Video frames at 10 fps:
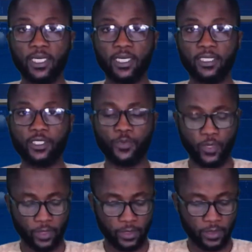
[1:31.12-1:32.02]
And
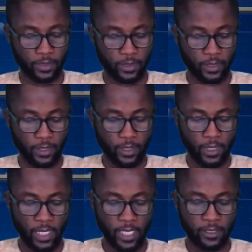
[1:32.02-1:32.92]
sports,
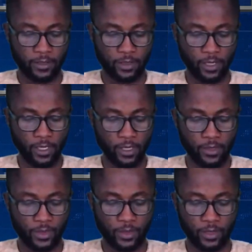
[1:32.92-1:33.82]

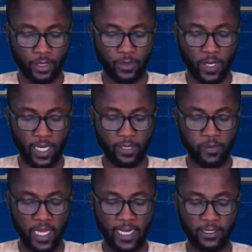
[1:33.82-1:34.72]
ex-Eagles decry
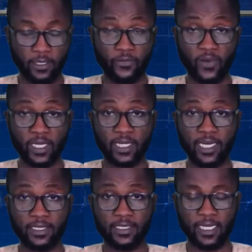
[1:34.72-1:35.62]
plight of
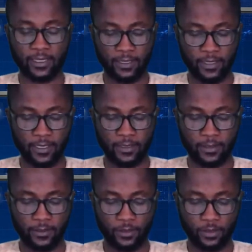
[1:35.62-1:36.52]
Atlanta
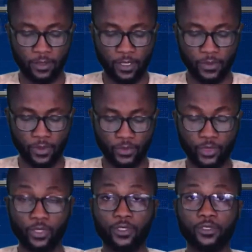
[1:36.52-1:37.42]
96-year-old
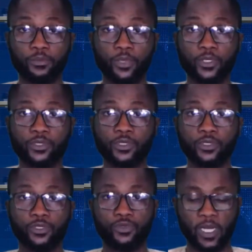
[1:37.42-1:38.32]
turned bus
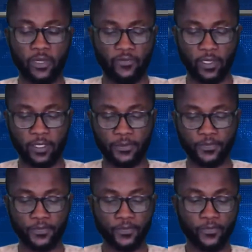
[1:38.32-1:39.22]
driver.
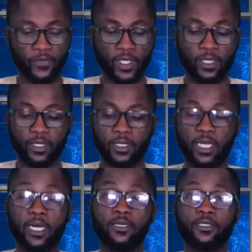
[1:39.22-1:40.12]

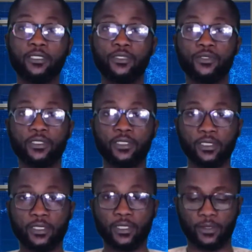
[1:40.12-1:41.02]
Now the news in
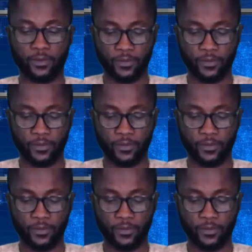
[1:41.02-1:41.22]
detail.